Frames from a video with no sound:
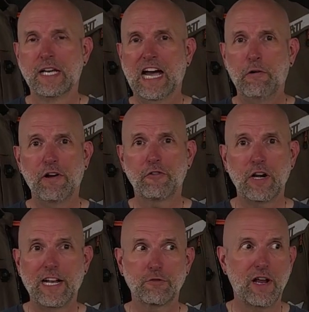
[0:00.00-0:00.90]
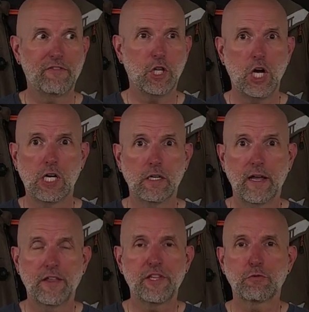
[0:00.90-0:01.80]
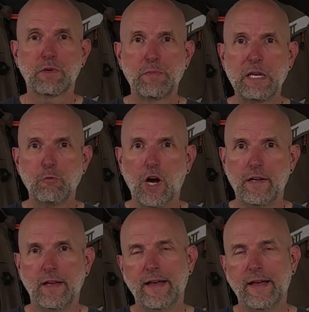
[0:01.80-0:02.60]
However, I drive along and there would be one.